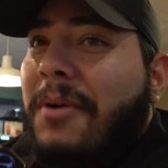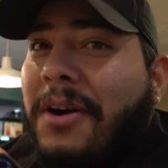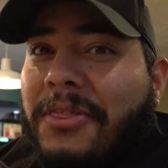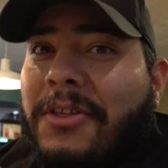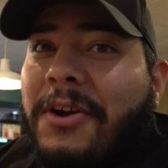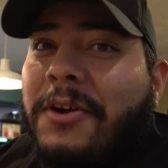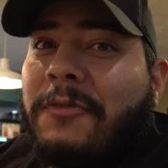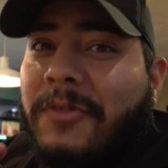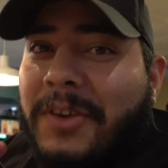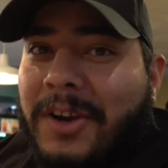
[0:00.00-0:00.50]
but
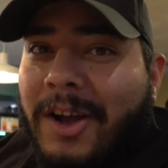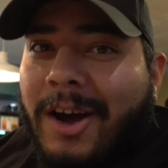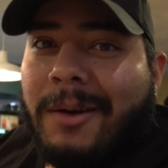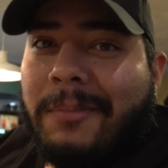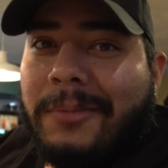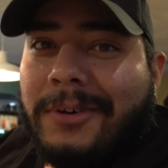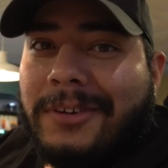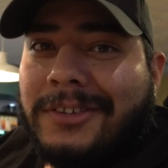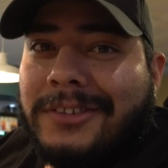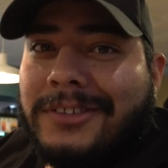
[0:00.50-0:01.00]
they're
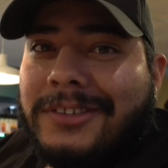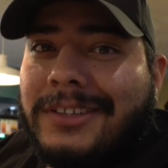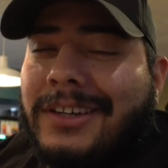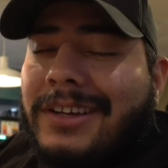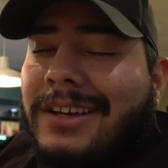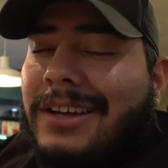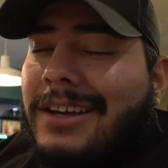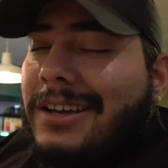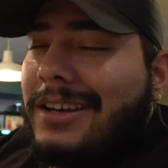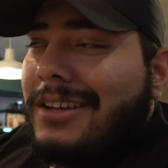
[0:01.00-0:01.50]
phenomenal,
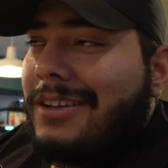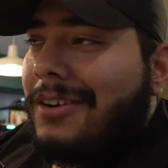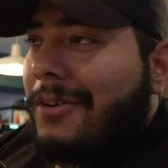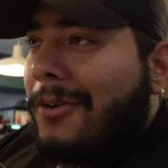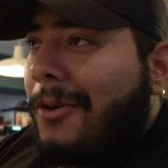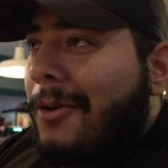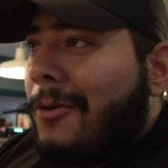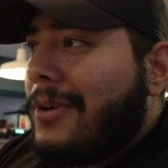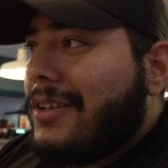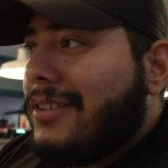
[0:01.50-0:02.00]

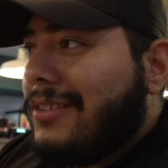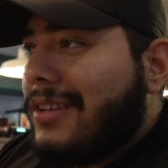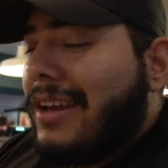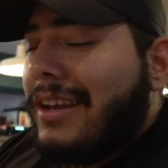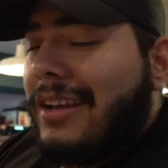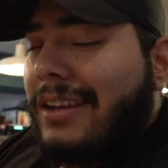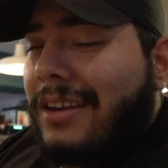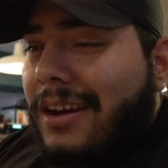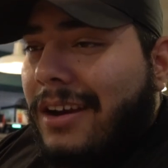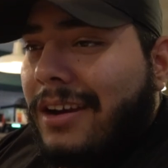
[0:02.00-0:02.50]
always
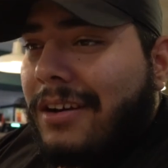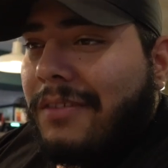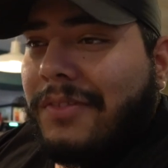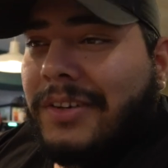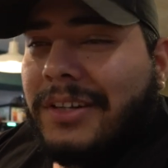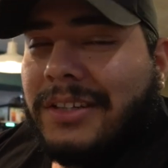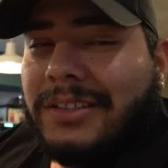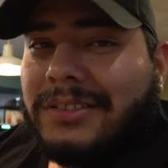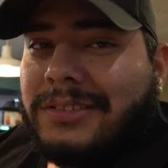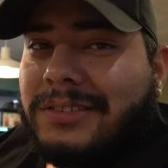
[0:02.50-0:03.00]
taking care
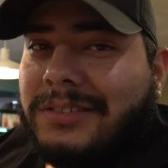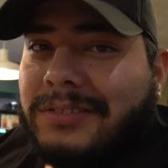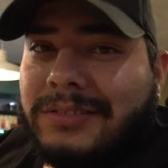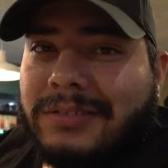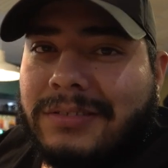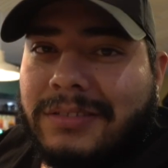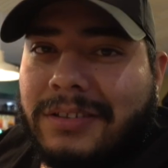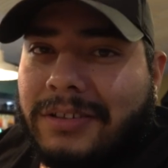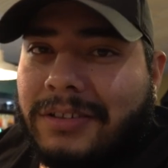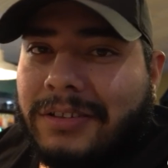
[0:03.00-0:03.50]
of us.
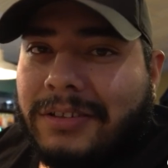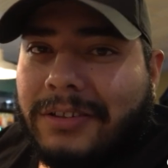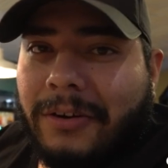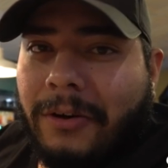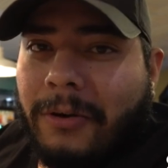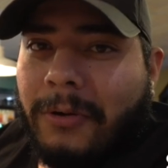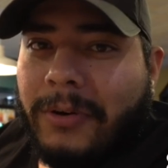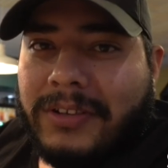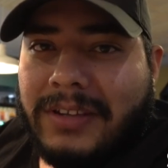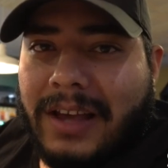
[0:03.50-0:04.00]
They're
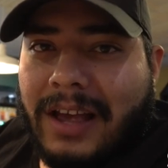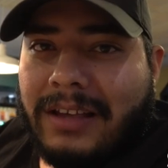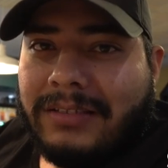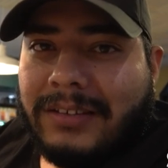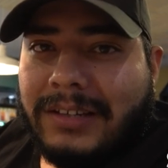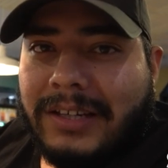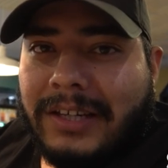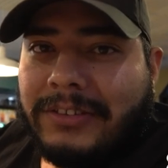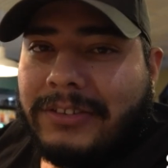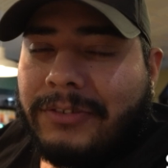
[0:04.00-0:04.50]
always
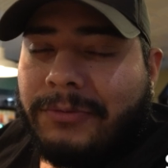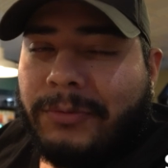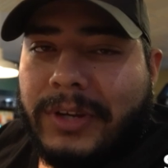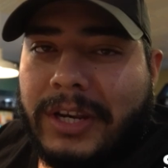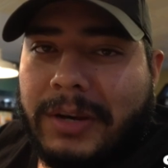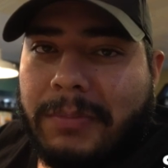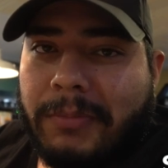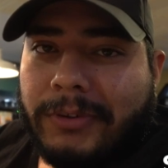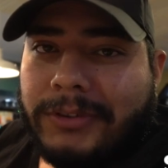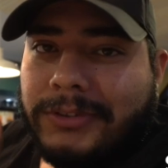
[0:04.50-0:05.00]
asking us if we
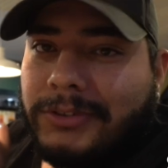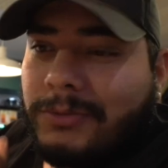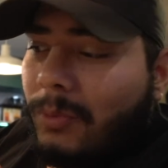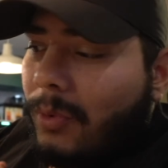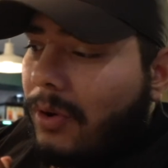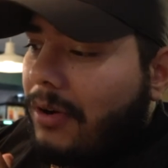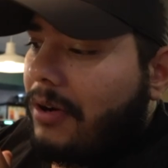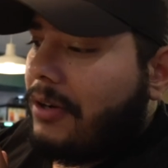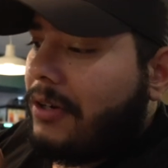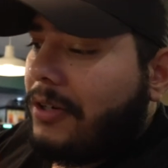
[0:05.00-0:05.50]
need more
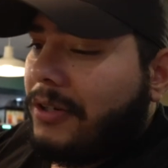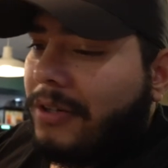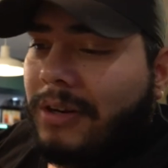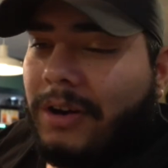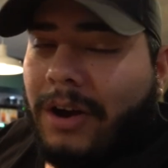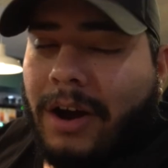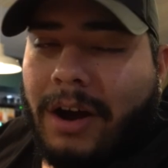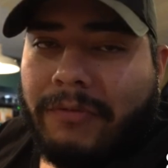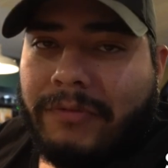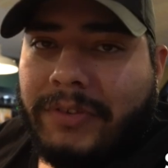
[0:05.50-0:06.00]
water,
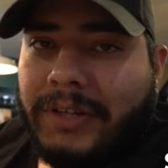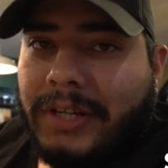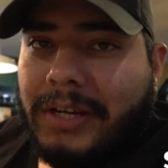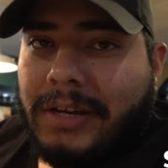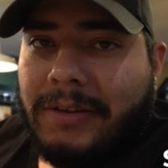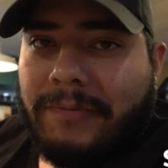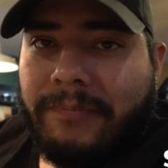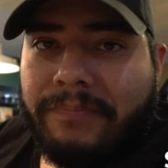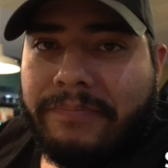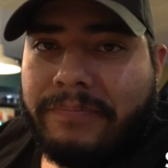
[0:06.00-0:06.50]
coffee,
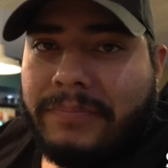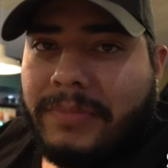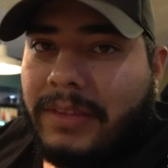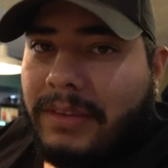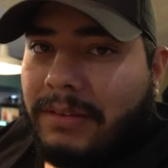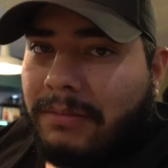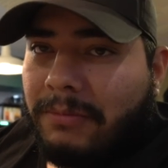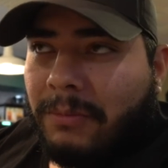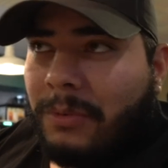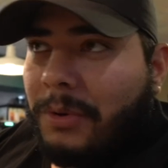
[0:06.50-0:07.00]

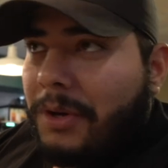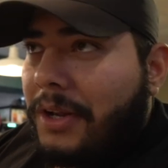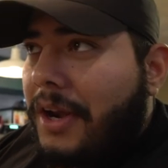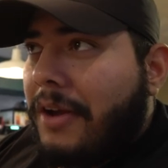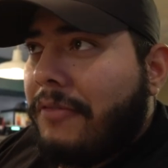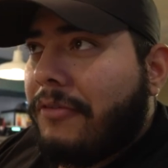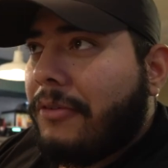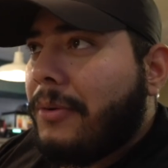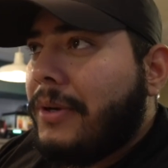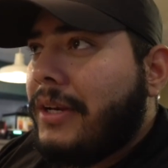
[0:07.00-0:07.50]

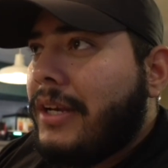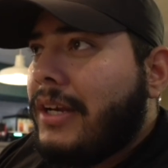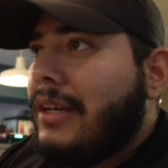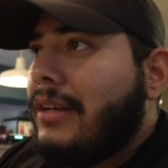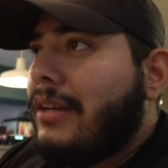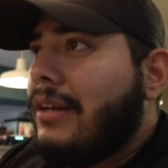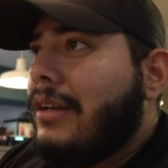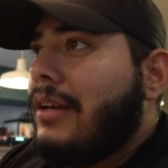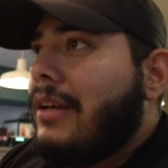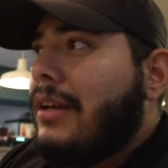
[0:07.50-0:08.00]
whatever we
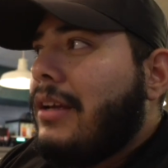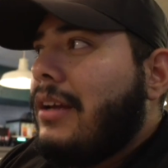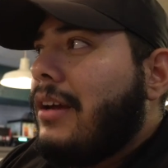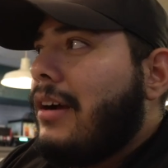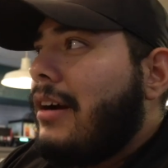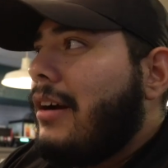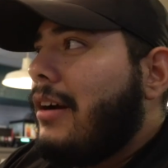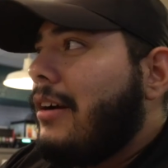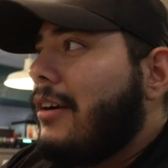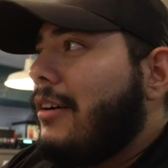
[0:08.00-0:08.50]
need.
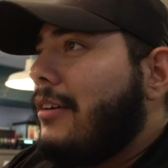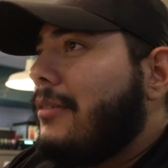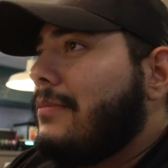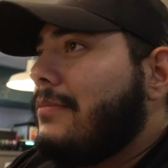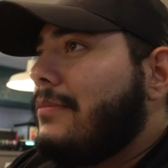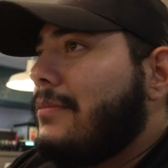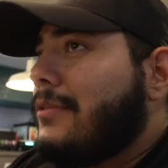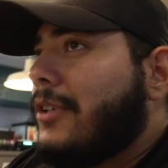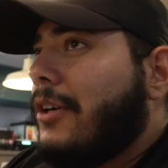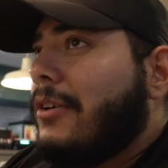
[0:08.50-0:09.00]

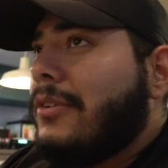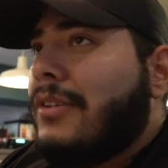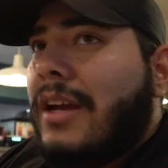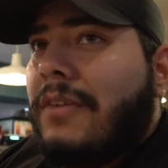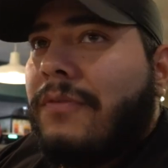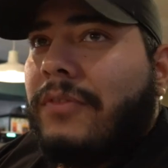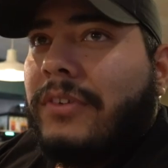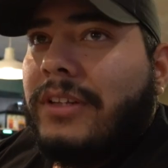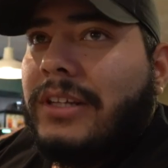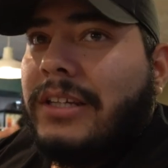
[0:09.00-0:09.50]
Uh, so
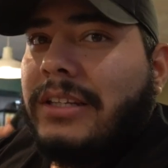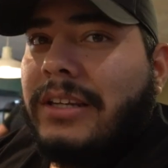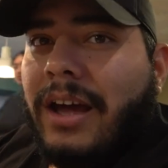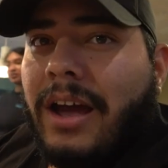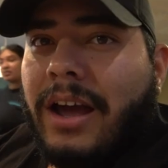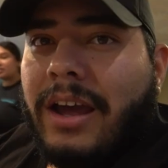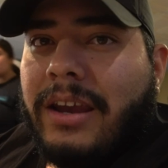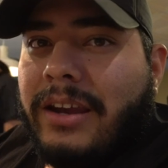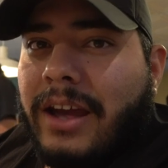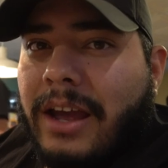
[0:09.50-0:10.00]
definitely
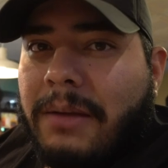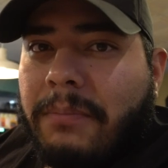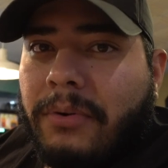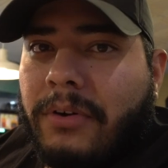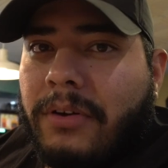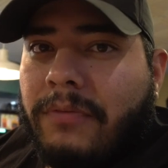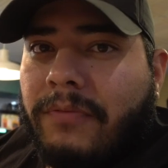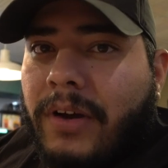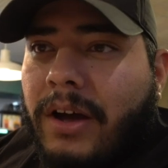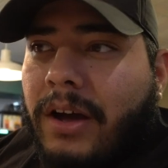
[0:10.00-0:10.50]
9,
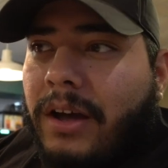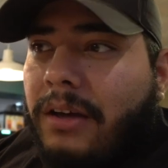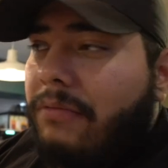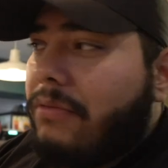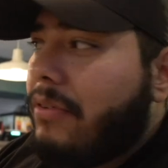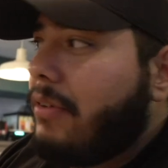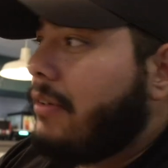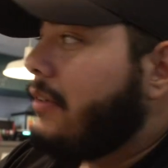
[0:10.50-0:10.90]
9.5.